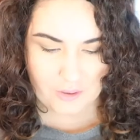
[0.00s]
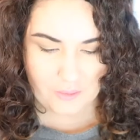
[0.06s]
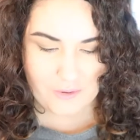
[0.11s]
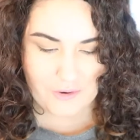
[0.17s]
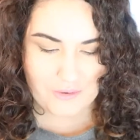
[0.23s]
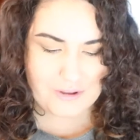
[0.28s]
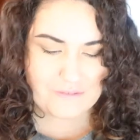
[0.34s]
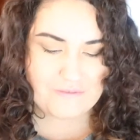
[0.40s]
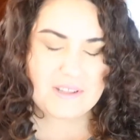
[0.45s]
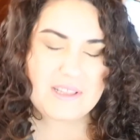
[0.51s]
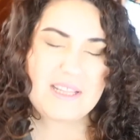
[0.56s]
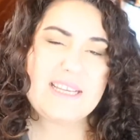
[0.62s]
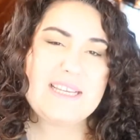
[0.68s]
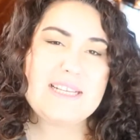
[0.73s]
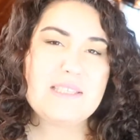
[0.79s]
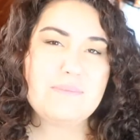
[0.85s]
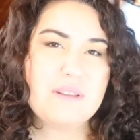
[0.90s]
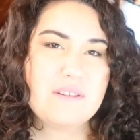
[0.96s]
Why do I feel
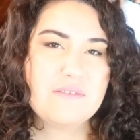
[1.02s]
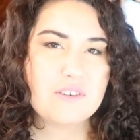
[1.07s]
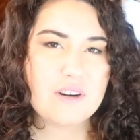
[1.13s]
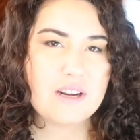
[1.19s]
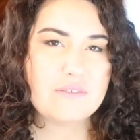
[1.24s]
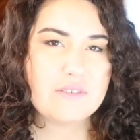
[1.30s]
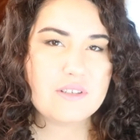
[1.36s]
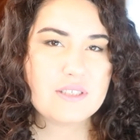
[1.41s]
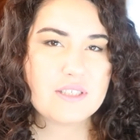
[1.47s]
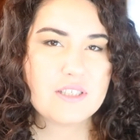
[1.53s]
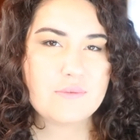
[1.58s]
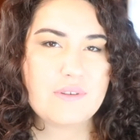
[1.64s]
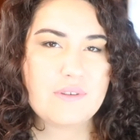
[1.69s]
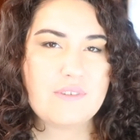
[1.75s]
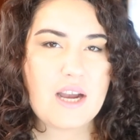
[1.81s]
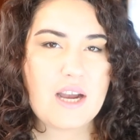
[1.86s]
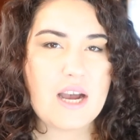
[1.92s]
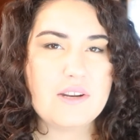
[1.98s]
like it's been forever since
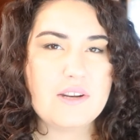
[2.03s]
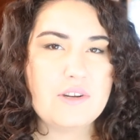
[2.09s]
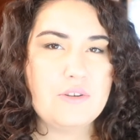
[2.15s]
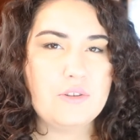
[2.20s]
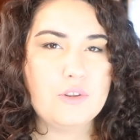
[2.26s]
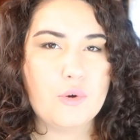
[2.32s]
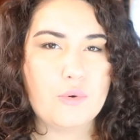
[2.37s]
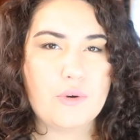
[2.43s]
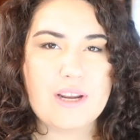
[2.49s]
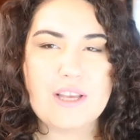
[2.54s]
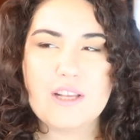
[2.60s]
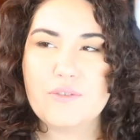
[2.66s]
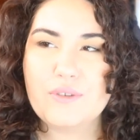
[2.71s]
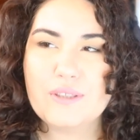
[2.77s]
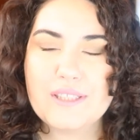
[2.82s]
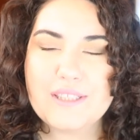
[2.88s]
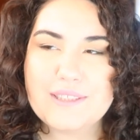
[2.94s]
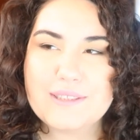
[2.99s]
we've gotten a new L'Oreal
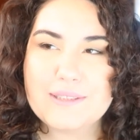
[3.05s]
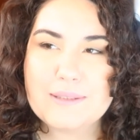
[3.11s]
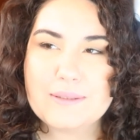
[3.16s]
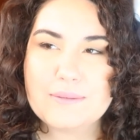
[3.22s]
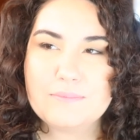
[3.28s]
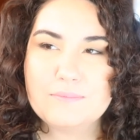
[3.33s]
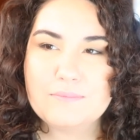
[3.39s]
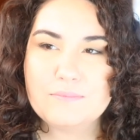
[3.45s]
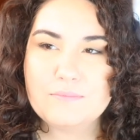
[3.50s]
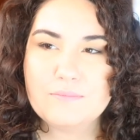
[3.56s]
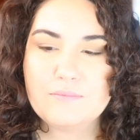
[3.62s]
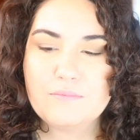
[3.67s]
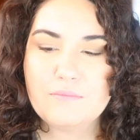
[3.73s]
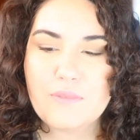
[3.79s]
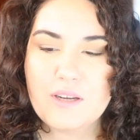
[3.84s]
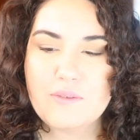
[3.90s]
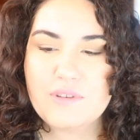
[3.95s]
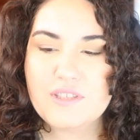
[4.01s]
release?
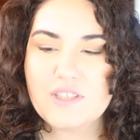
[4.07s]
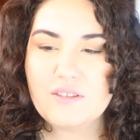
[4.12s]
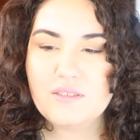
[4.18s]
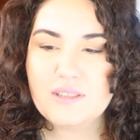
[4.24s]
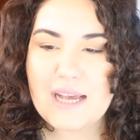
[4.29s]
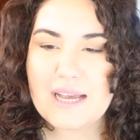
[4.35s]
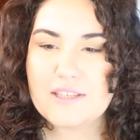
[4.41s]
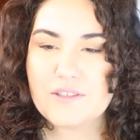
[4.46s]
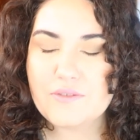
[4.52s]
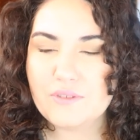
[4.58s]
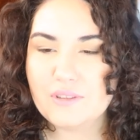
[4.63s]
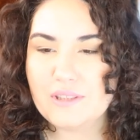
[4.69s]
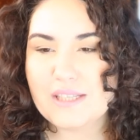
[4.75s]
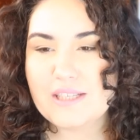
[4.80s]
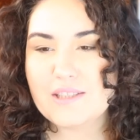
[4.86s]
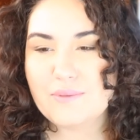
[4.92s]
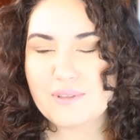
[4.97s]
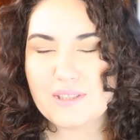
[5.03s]
When was their last
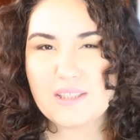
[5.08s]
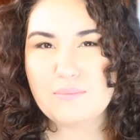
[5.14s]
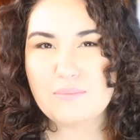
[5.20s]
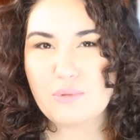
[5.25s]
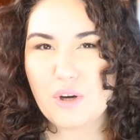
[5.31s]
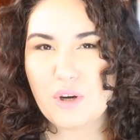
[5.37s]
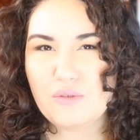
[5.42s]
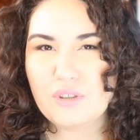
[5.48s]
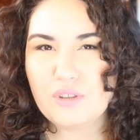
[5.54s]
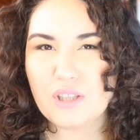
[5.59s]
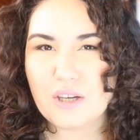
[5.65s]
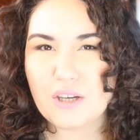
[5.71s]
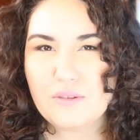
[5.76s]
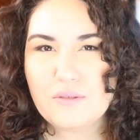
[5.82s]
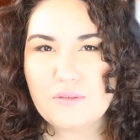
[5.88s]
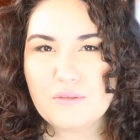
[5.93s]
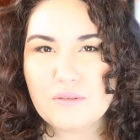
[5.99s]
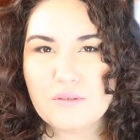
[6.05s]
release? Was it the Pro
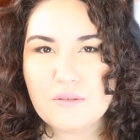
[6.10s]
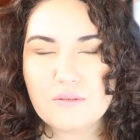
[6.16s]
Glow?